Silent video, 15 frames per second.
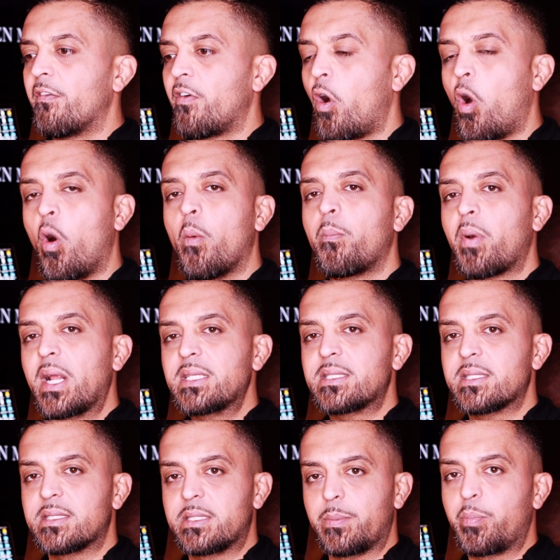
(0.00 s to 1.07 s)
home
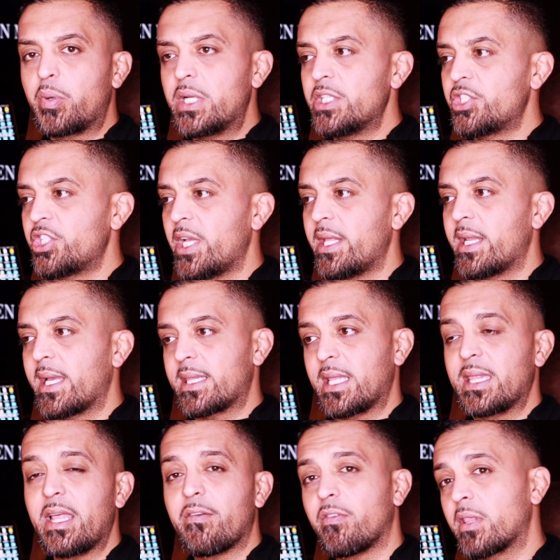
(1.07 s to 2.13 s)
prices depreciating at
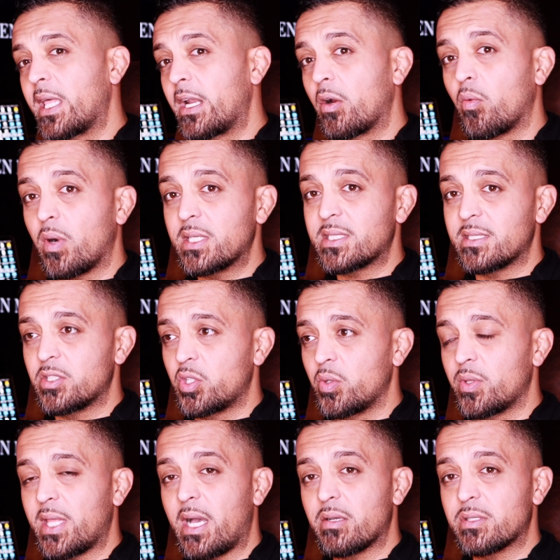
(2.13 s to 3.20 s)
the level that it was in
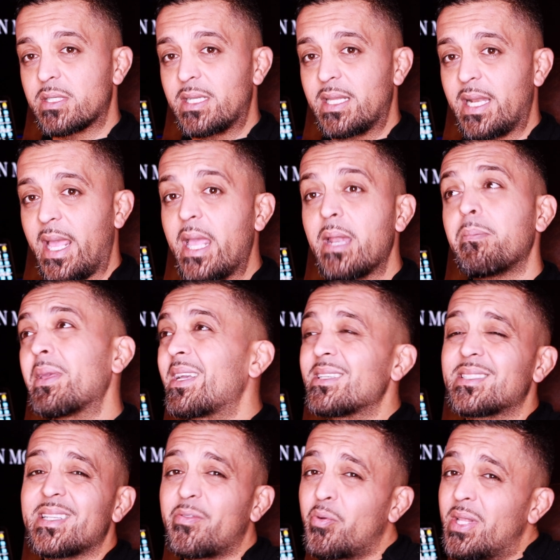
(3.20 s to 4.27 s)
2008?
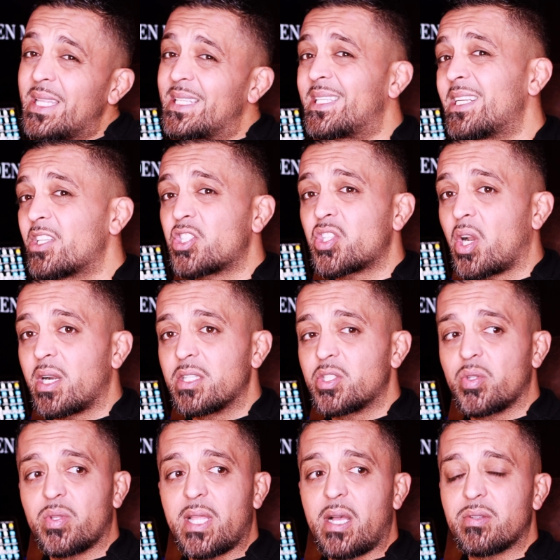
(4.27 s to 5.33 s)
Because it really didn't start in
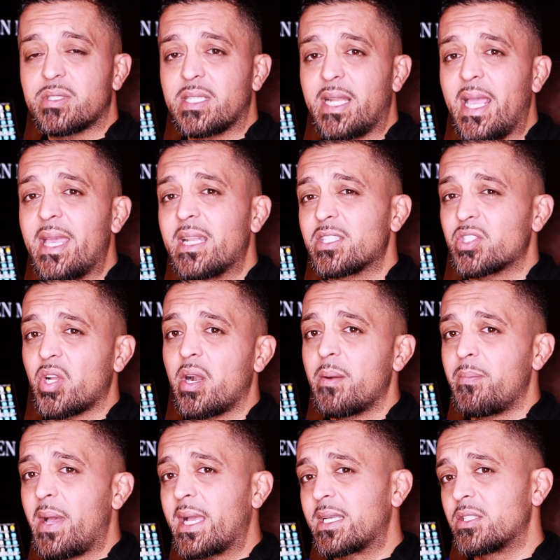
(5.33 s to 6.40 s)
2008. It started
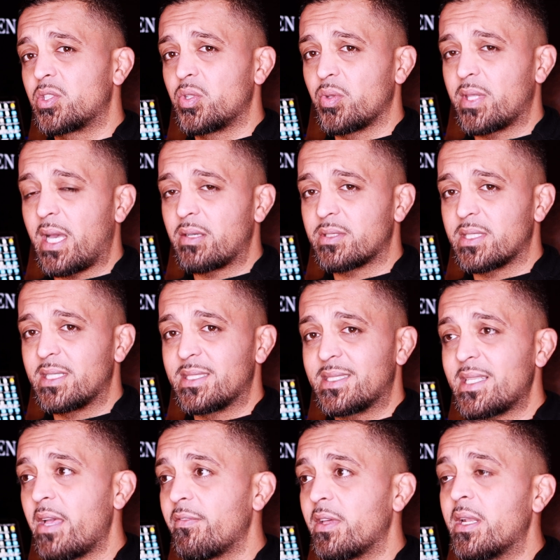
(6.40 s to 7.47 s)
back in
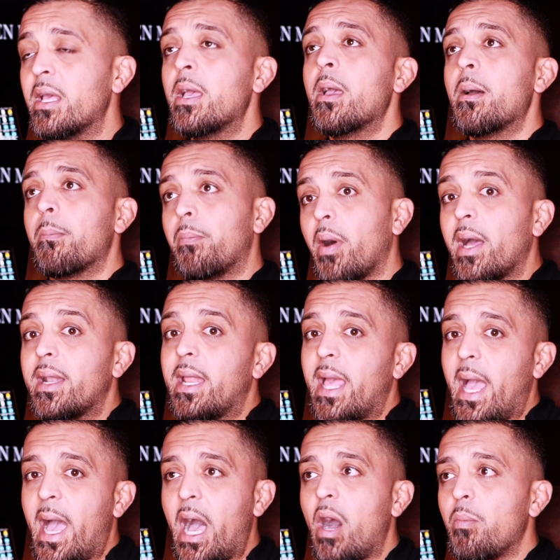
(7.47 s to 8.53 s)
2007. But
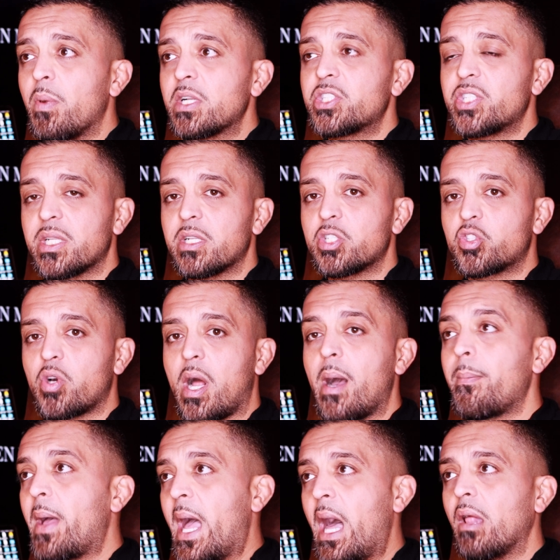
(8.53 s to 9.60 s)
how much did it
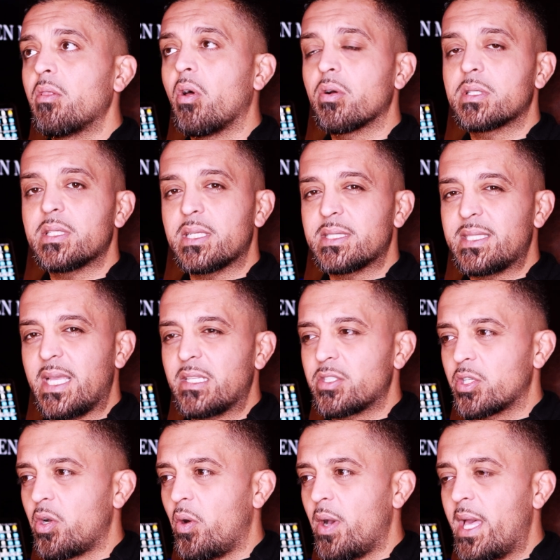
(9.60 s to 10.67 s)
drop? How long did it take to
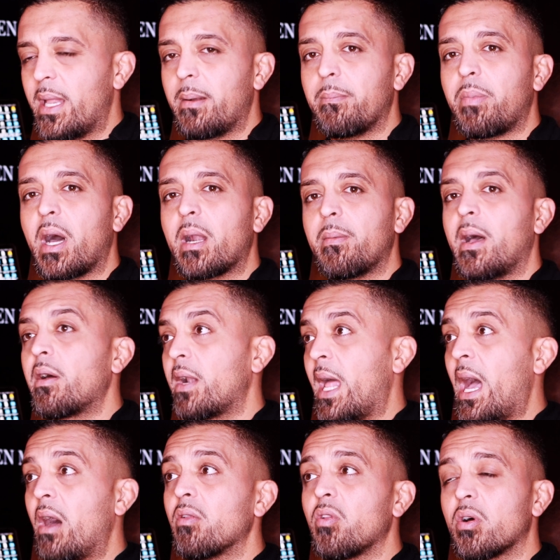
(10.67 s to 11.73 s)
go ahead and bottom out? And
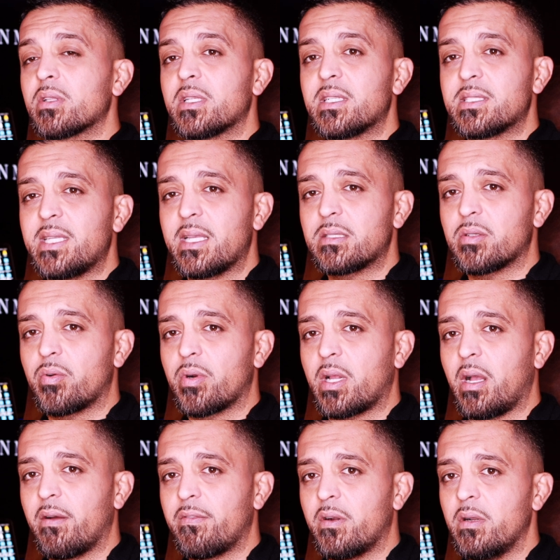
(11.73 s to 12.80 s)
how long did it take to
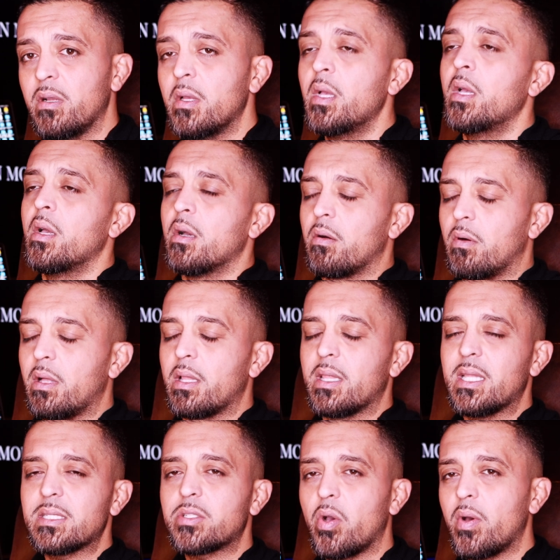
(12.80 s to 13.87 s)
recover? Well,
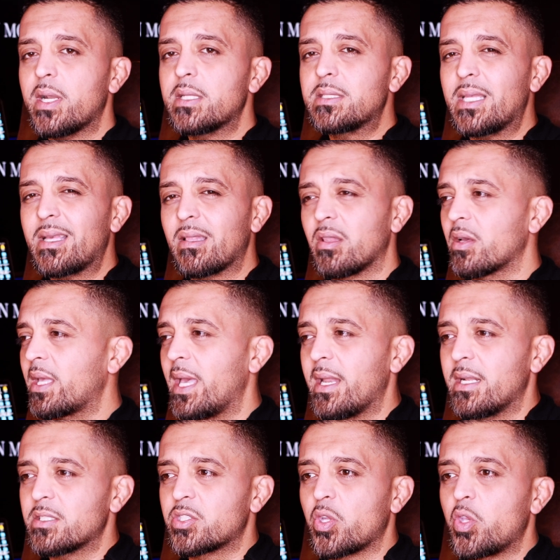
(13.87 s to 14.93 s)
let's go ahead and take a look at
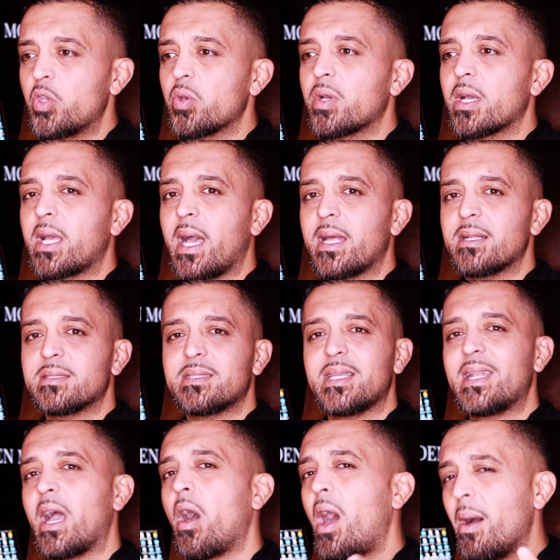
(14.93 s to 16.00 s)
it so you could kind of see.
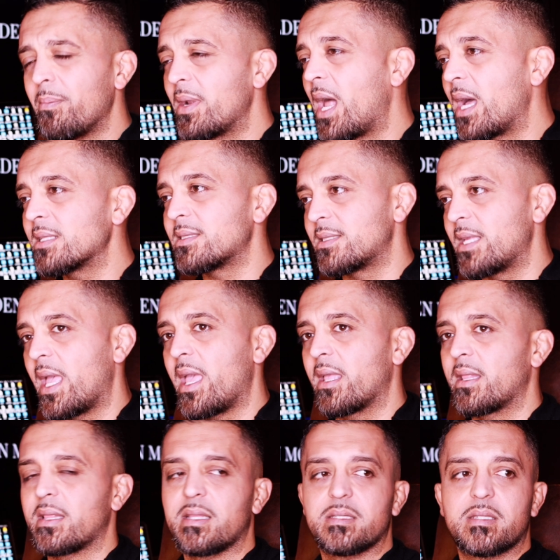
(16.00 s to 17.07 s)
Now, I'm not saying
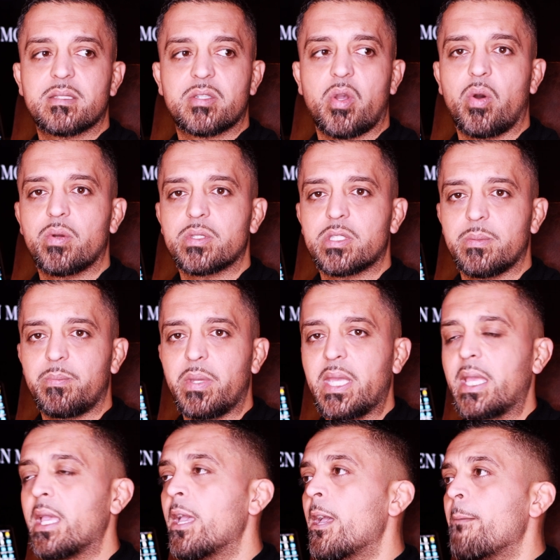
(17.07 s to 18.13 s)
that this is going to
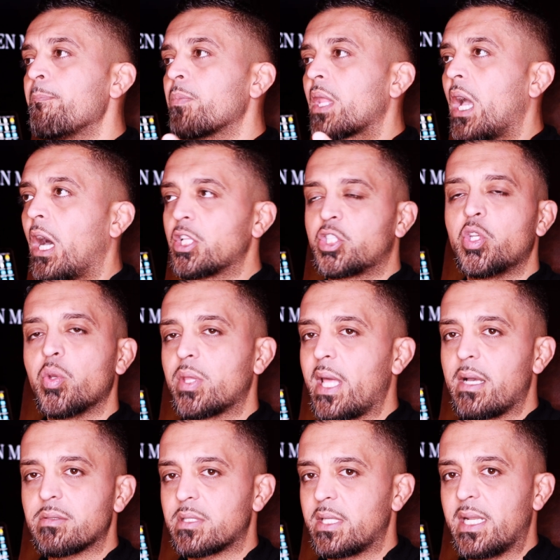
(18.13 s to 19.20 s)
be a
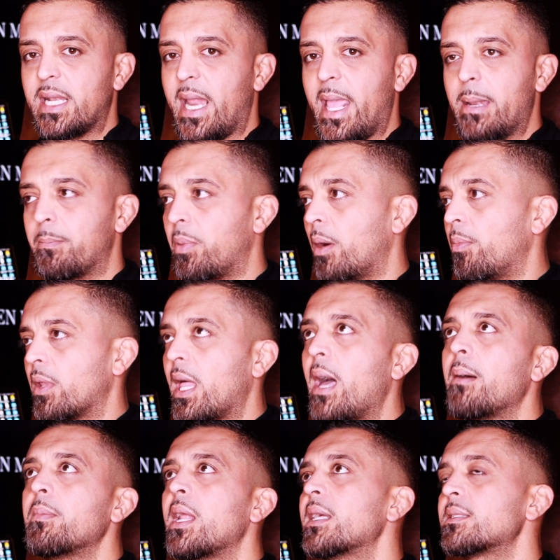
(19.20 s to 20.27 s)
2008 bubble.
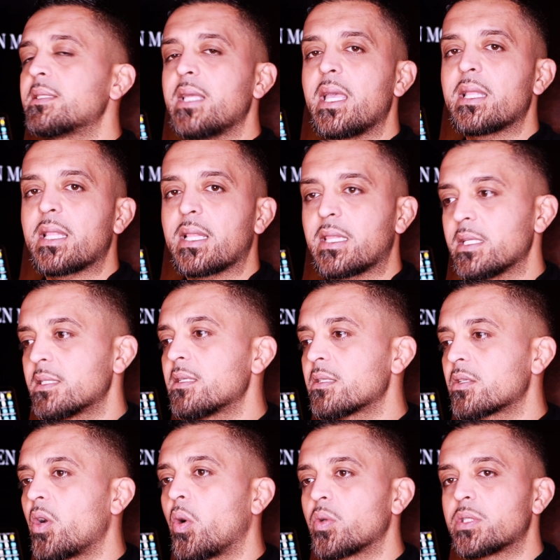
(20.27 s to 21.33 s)
I'm not saying that this
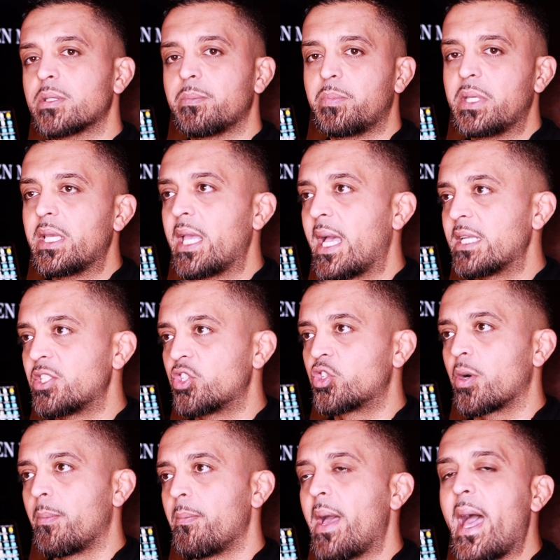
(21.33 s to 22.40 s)
is going to be as
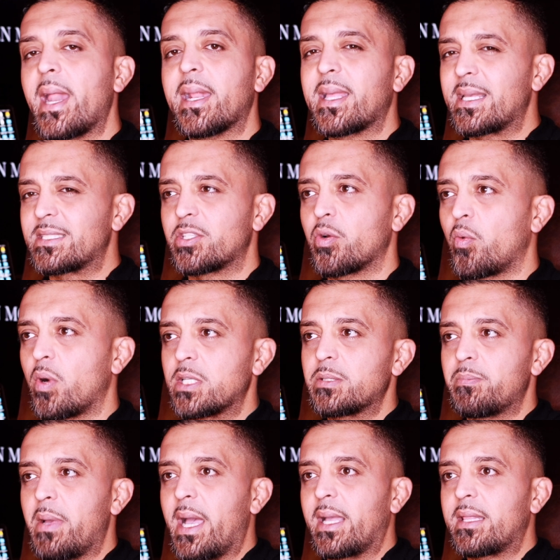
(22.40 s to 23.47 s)
dramatic as it was
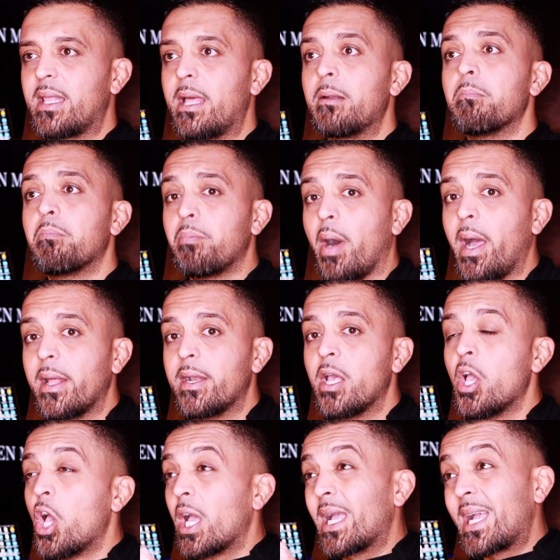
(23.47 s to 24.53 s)
back then, but
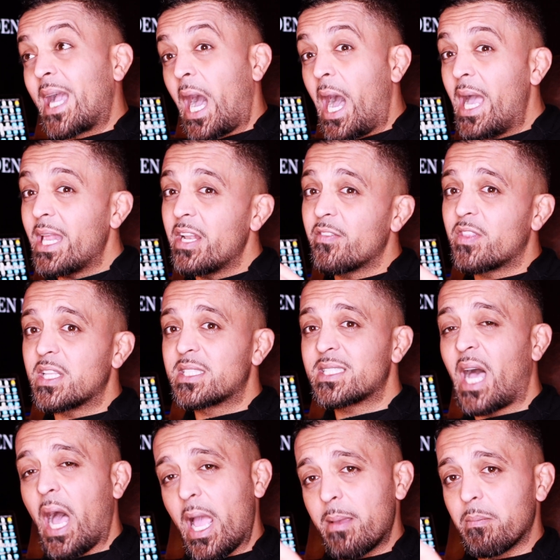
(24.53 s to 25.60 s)
kind of the
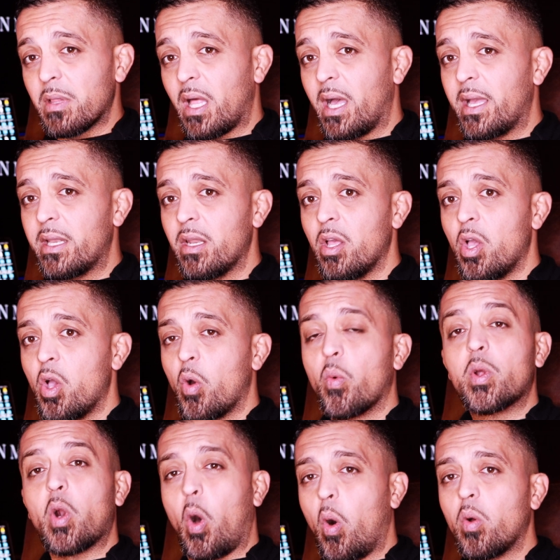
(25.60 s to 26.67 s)
timeline
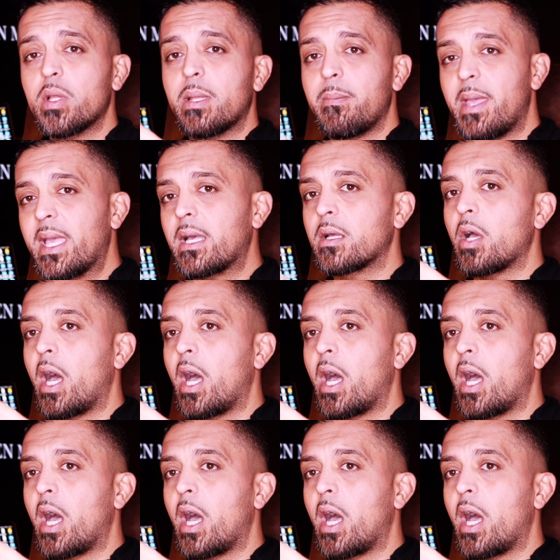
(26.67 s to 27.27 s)
would only make